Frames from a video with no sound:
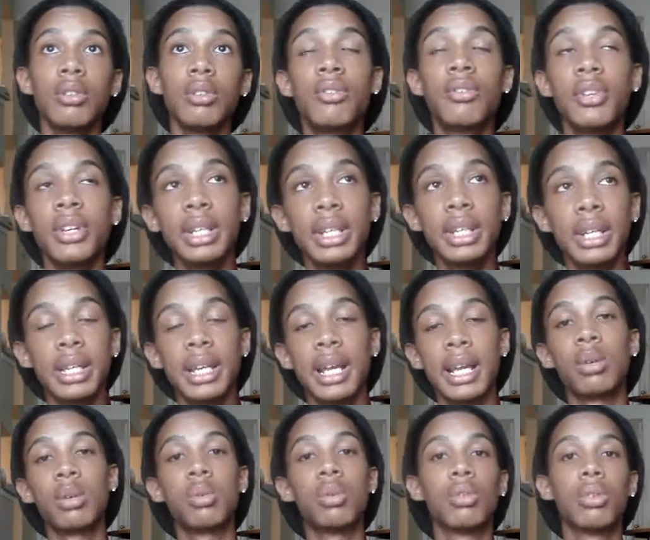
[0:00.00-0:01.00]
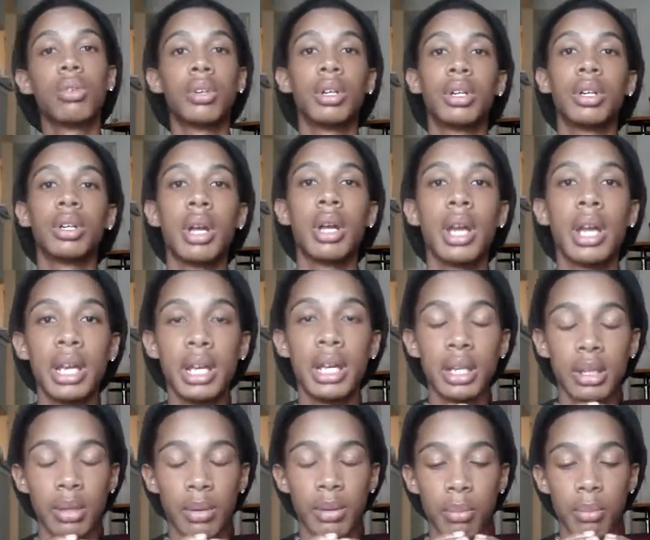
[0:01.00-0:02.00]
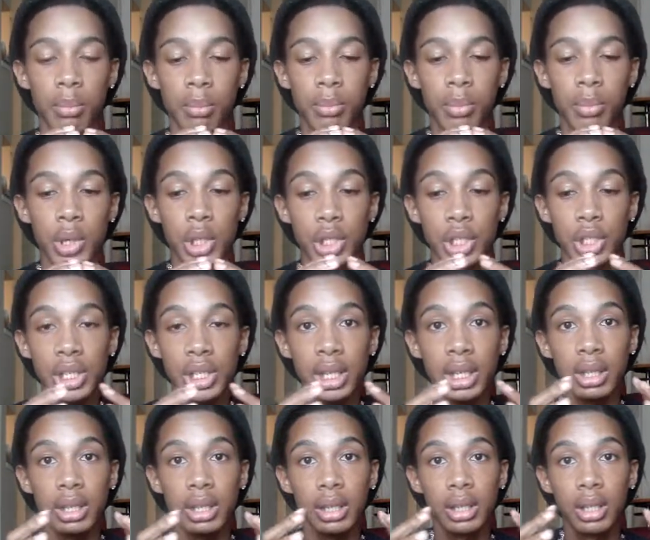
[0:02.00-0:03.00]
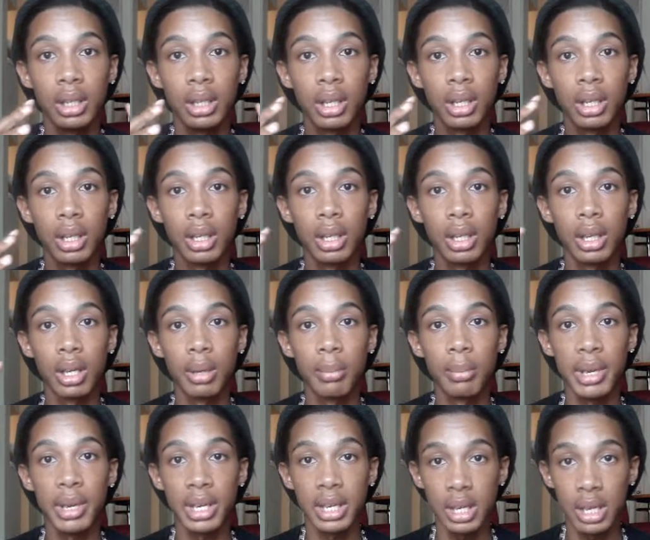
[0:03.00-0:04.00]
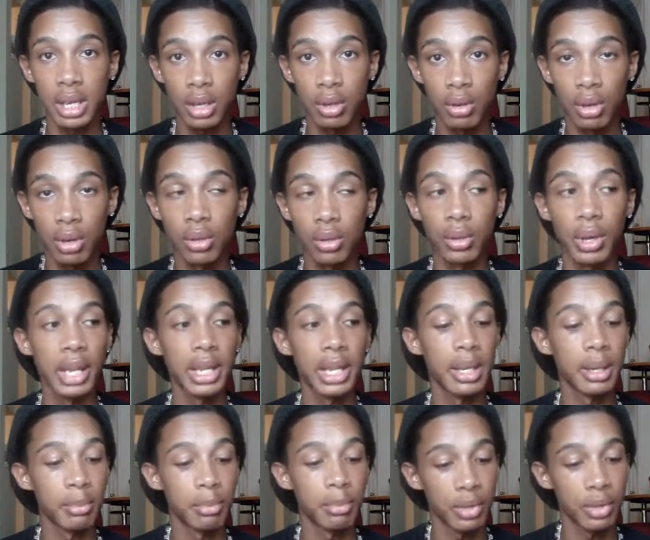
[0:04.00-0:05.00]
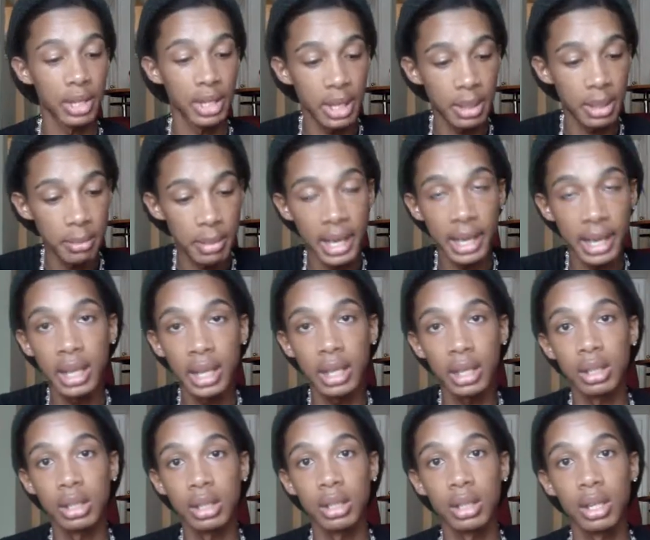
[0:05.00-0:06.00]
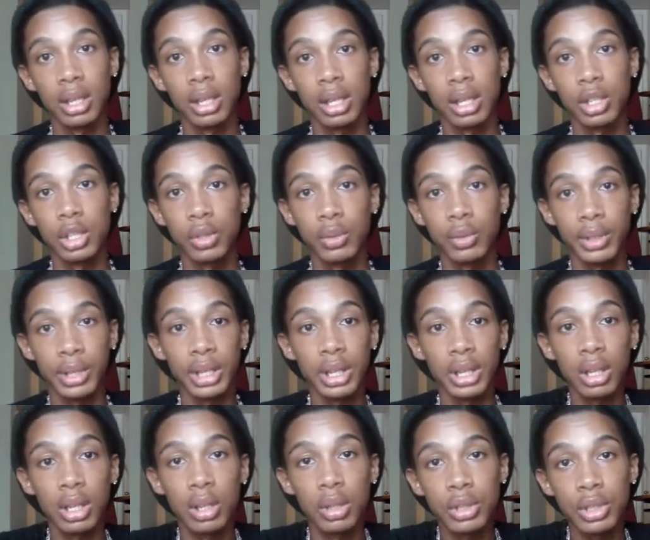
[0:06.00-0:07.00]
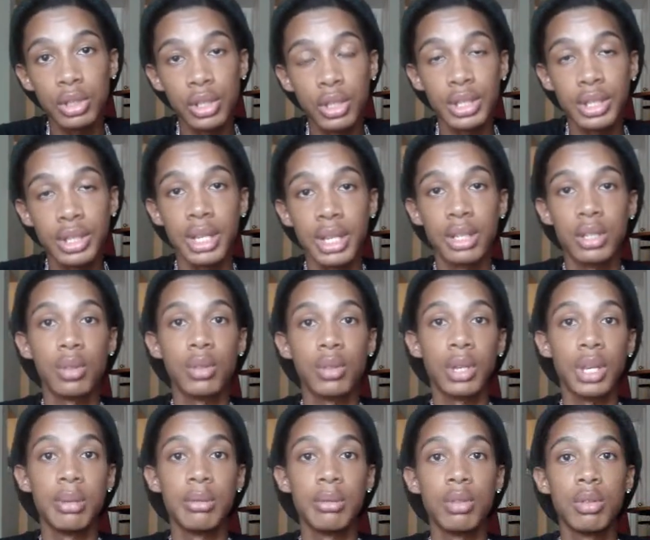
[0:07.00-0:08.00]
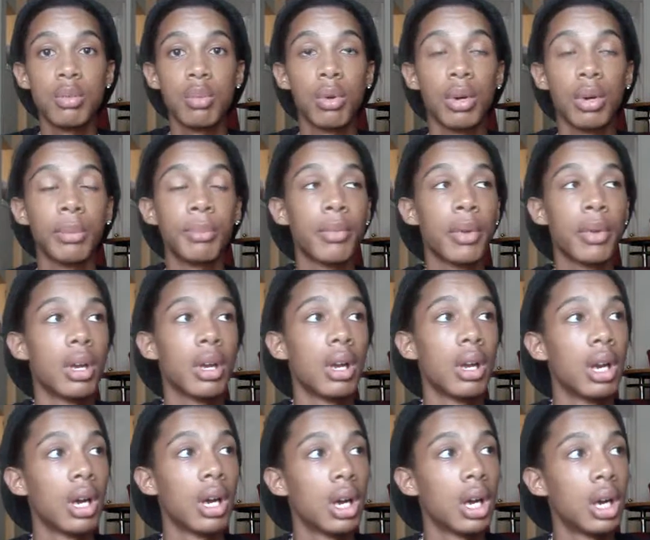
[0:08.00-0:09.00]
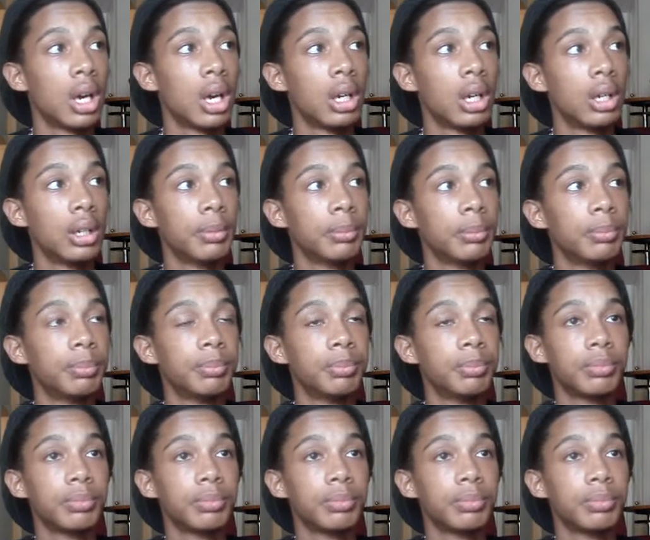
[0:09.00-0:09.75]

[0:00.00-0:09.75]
Feeling that aura and pushing it, making it grow, and then bringing it back in, shrinking it close to your skin so it keeps you warm.